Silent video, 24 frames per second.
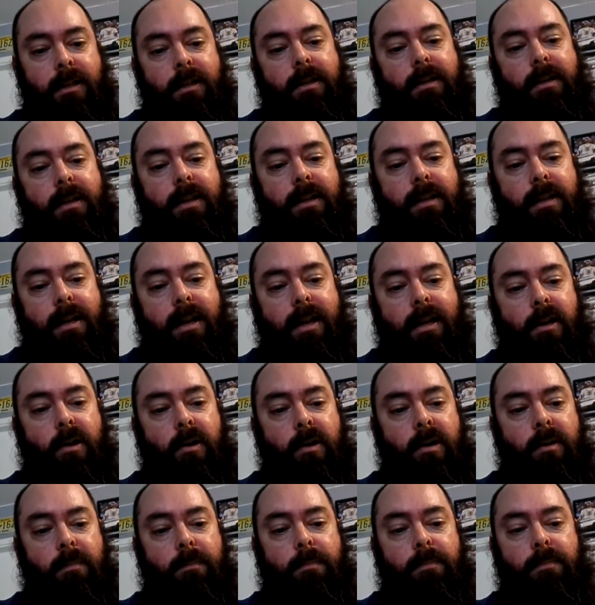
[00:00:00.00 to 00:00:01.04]
And then I go
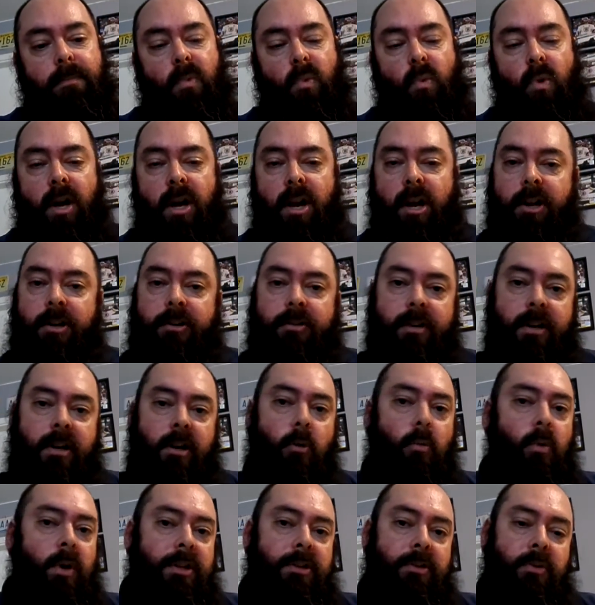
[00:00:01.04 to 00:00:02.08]
to 100 or
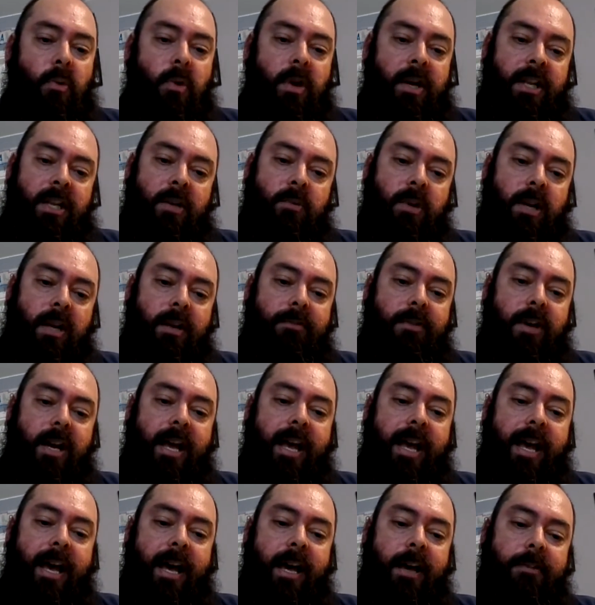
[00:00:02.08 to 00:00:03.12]
120, whatever I
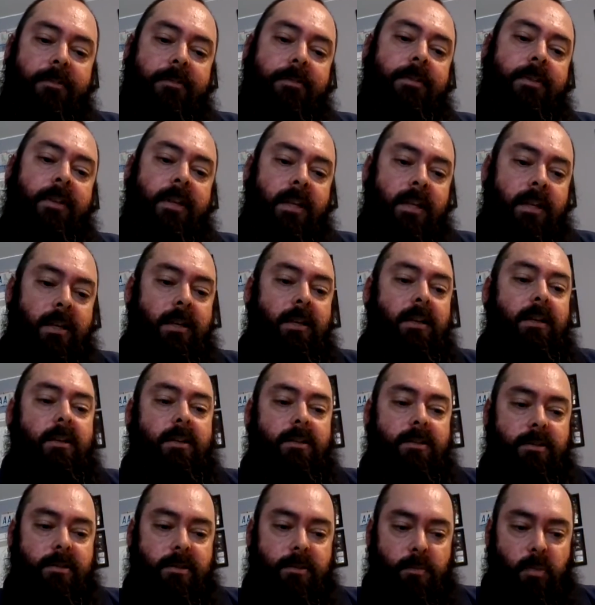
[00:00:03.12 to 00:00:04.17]
have,
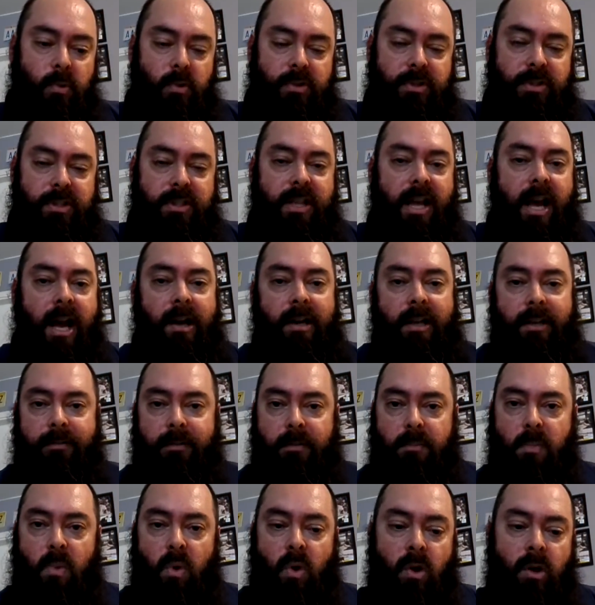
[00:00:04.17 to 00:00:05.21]
smooths it down
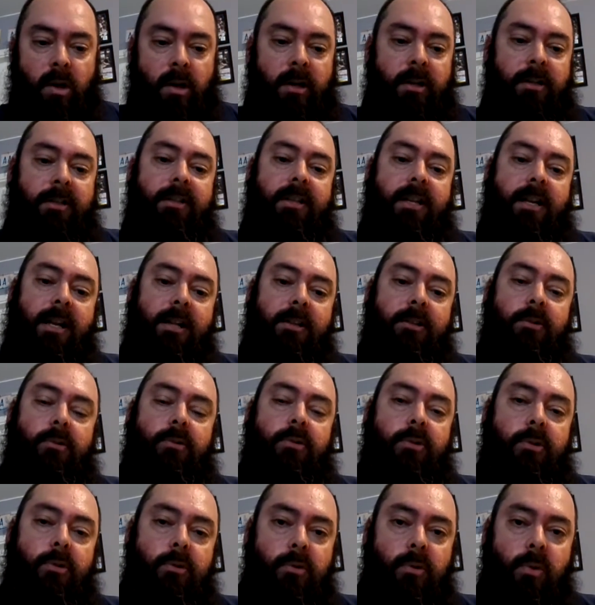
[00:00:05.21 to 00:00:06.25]
even more. Then I'll do
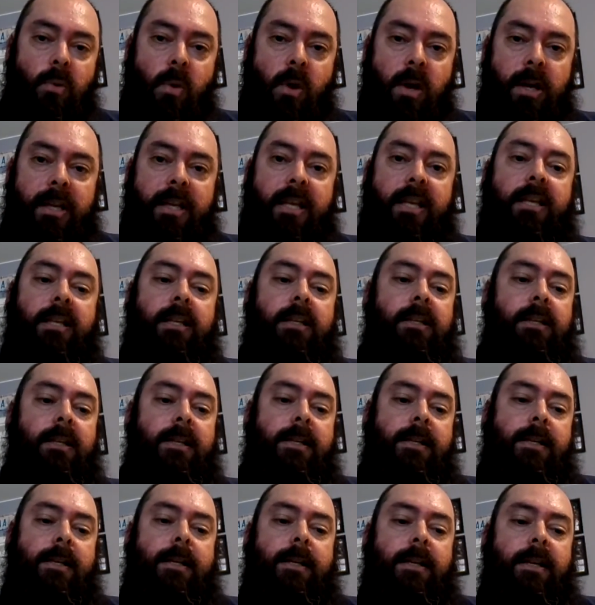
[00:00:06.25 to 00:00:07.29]
220.
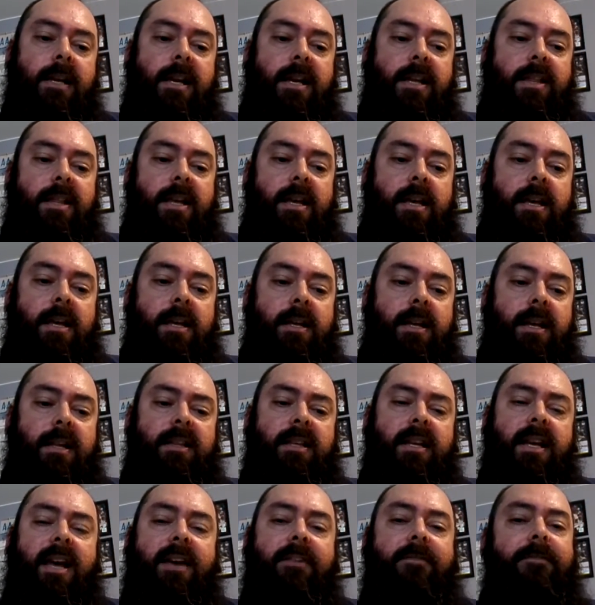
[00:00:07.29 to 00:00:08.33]
And then I
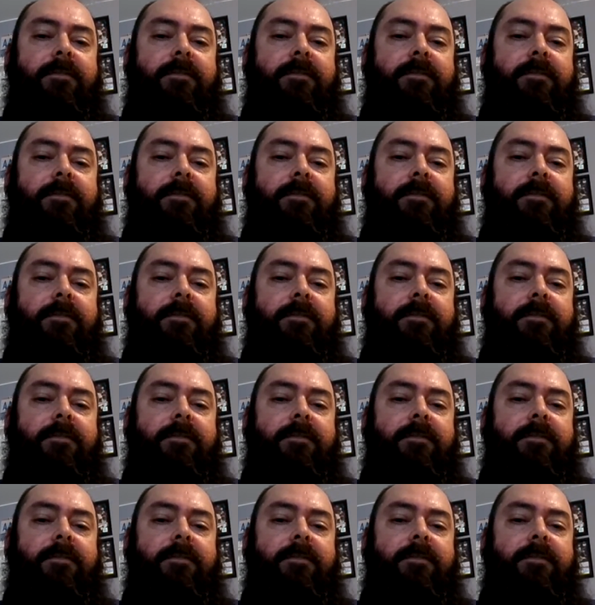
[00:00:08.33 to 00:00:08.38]
think I have